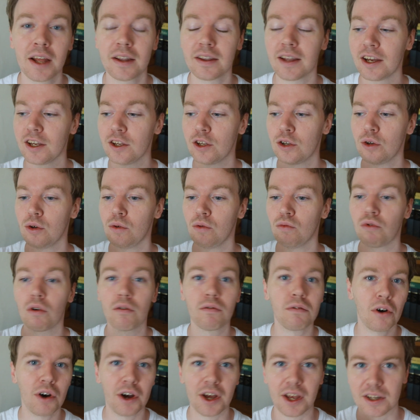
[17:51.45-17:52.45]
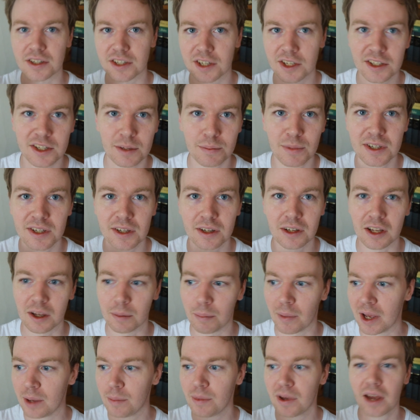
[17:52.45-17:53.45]
that you revise intermittently,
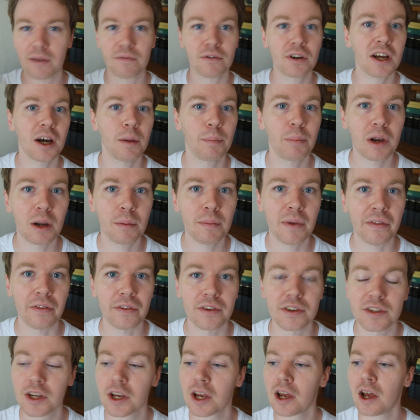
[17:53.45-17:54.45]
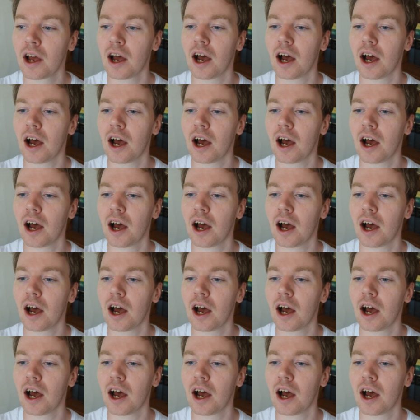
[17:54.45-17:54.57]
maybe every couple of months,